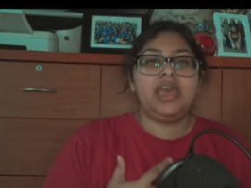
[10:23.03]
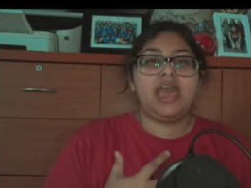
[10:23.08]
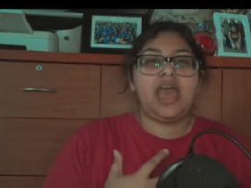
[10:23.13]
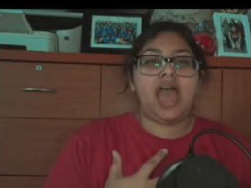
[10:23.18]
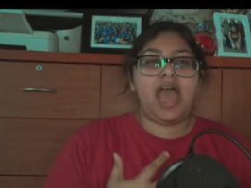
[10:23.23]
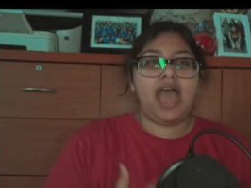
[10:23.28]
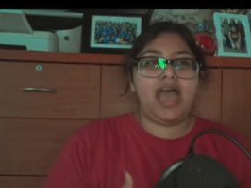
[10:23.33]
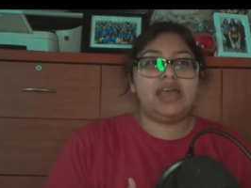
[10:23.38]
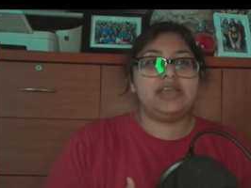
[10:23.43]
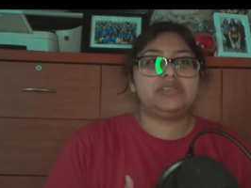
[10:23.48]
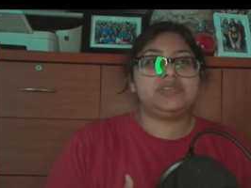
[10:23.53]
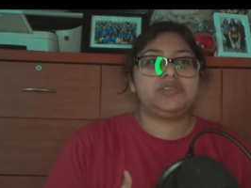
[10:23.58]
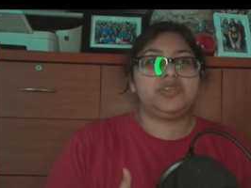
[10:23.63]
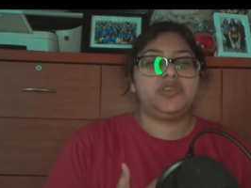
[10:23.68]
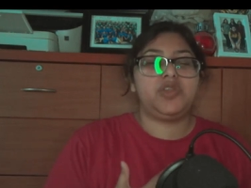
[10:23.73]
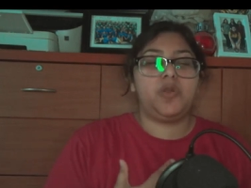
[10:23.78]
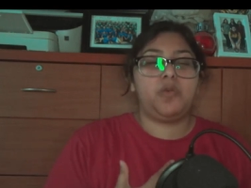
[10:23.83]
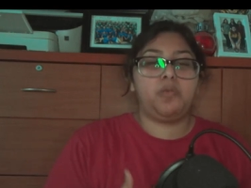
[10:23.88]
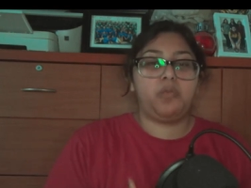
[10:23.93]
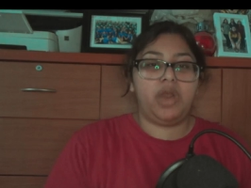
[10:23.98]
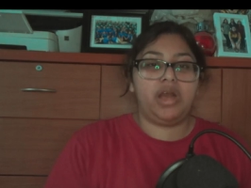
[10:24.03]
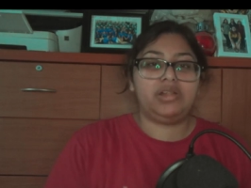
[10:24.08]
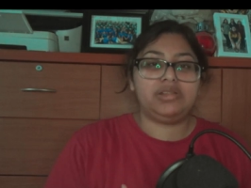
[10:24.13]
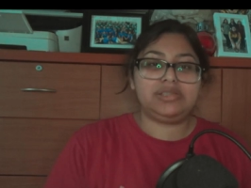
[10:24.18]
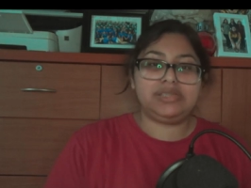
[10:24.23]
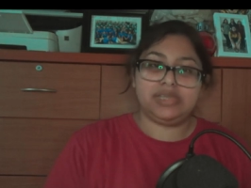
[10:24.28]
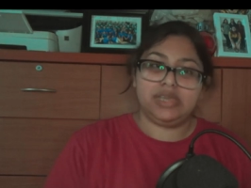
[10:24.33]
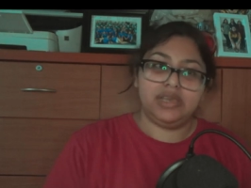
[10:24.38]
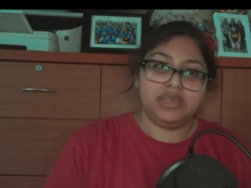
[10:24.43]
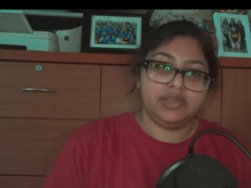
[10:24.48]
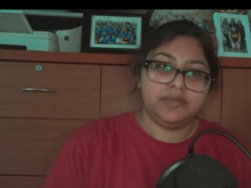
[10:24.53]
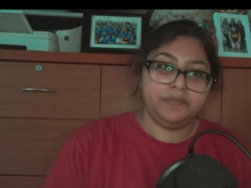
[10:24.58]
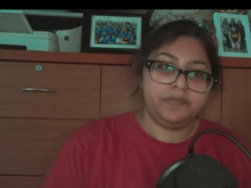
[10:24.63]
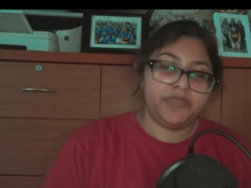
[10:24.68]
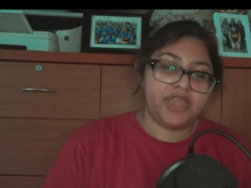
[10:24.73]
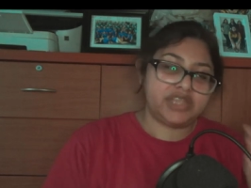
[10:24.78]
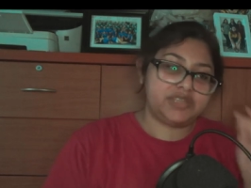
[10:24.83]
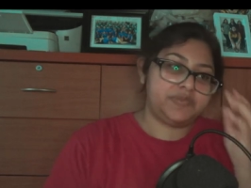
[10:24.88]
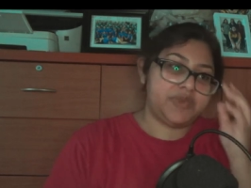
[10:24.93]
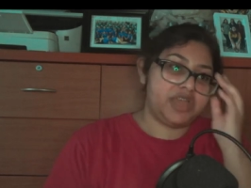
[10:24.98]
as, you know, well done,
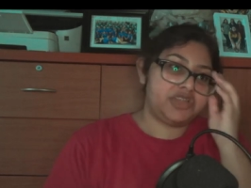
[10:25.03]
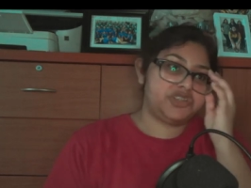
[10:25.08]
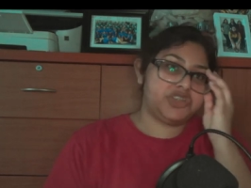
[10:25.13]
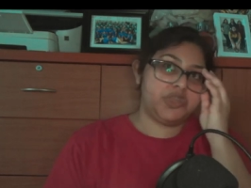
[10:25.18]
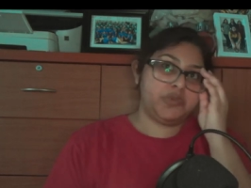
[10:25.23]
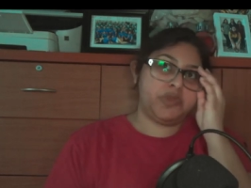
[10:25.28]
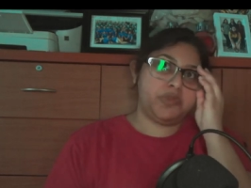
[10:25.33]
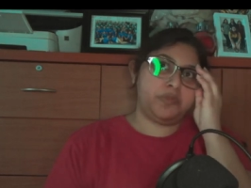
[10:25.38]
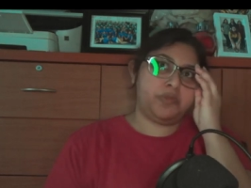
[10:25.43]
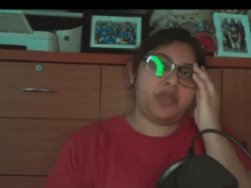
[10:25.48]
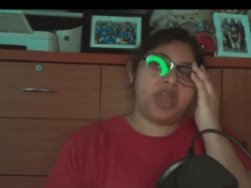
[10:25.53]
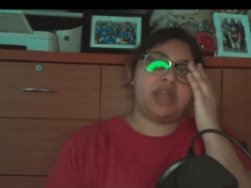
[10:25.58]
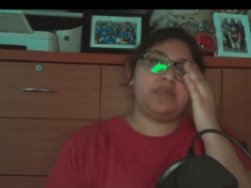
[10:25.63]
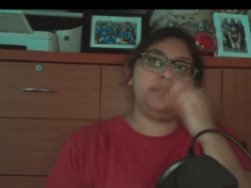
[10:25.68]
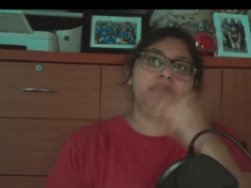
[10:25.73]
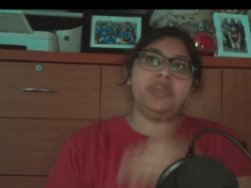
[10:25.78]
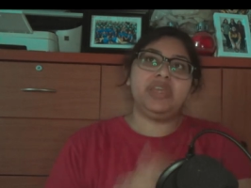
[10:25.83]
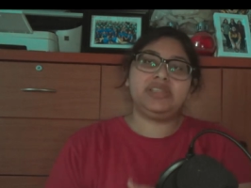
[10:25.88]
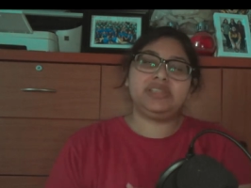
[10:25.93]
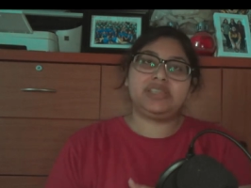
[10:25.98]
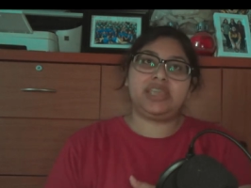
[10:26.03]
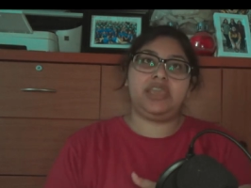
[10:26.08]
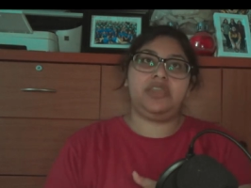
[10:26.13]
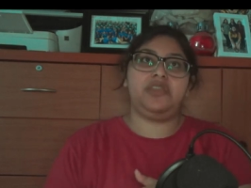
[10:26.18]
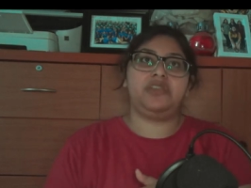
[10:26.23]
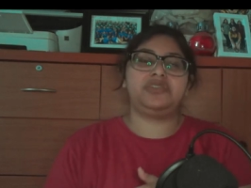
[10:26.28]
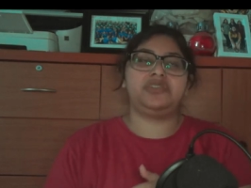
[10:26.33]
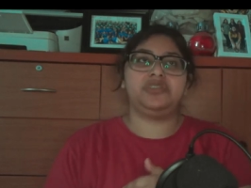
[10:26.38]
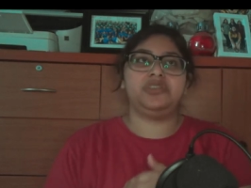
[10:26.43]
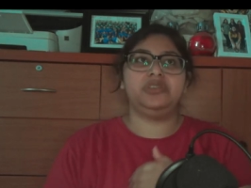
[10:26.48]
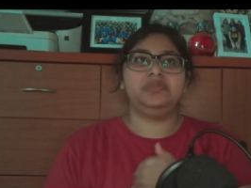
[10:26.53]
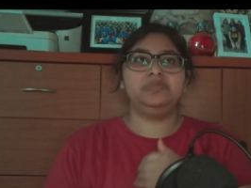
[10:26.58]
especially with Brad Pitt's character